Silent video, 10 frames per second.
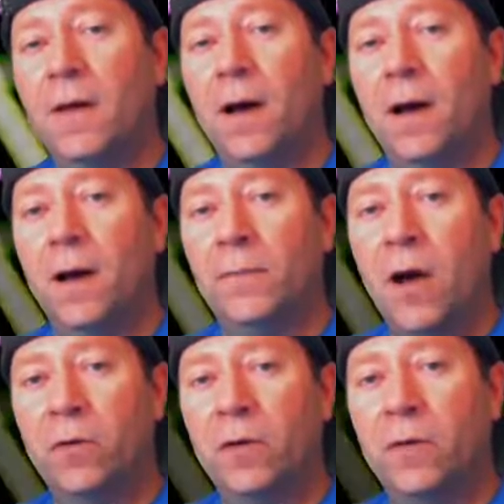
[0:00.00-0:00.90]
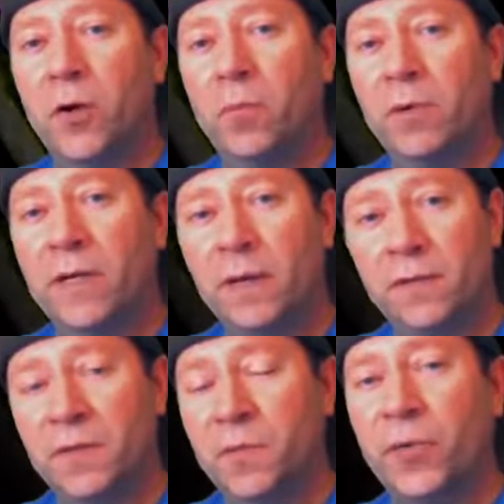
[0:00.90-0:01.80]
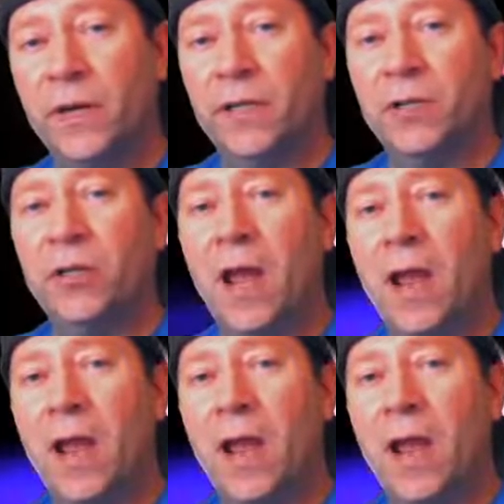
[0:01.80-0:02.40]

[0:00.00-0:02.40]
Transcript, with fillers: How come nobody else is British?